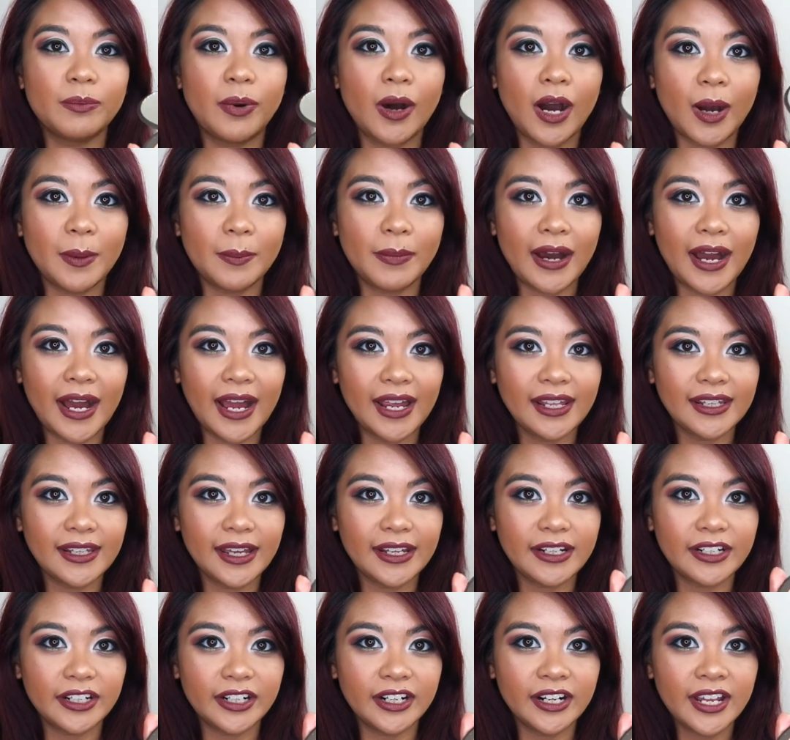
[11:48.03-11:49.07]
Pop
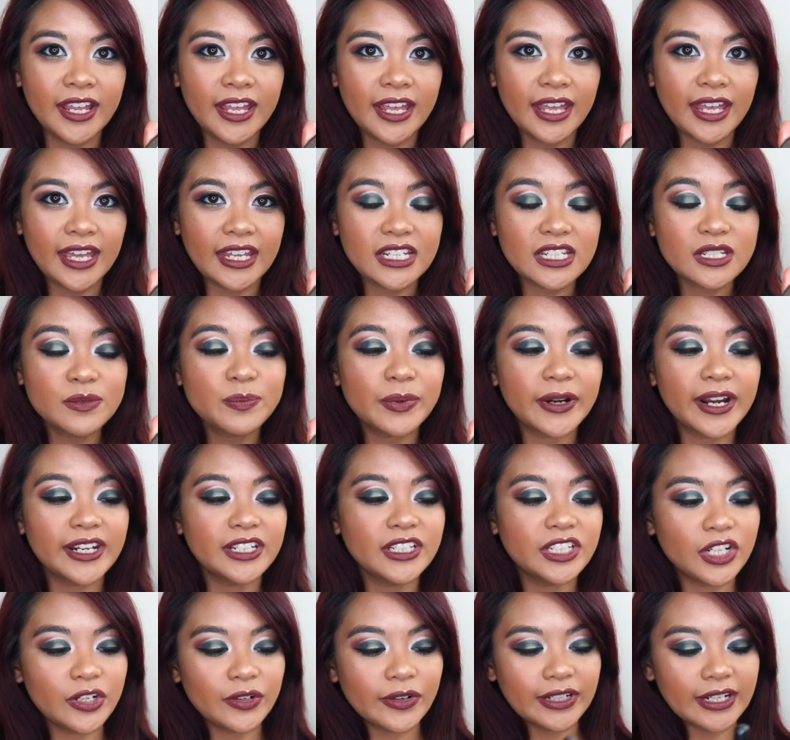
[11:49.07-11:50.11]
Highlighter. It is brand
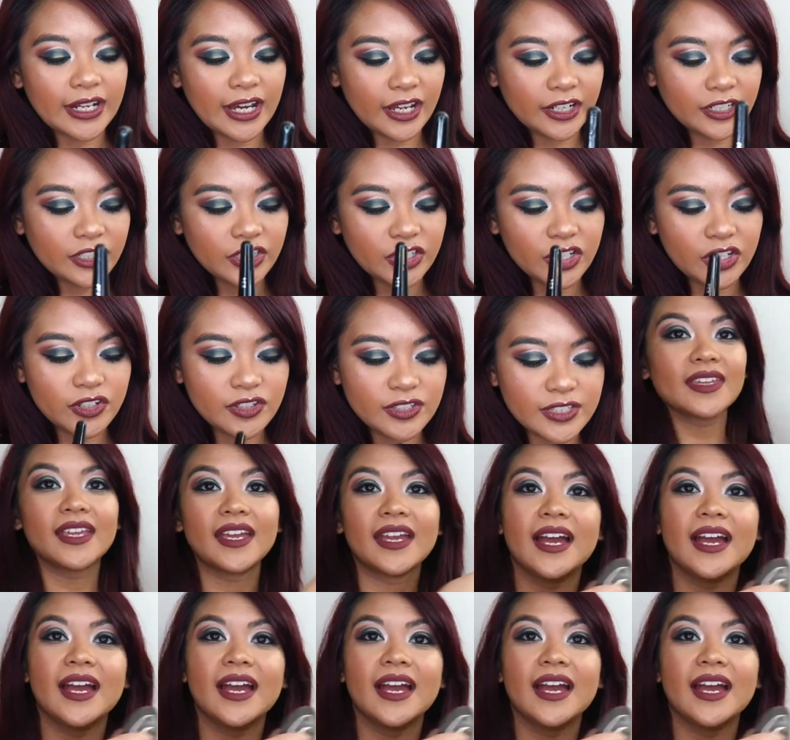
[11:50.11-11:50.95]
new and unused.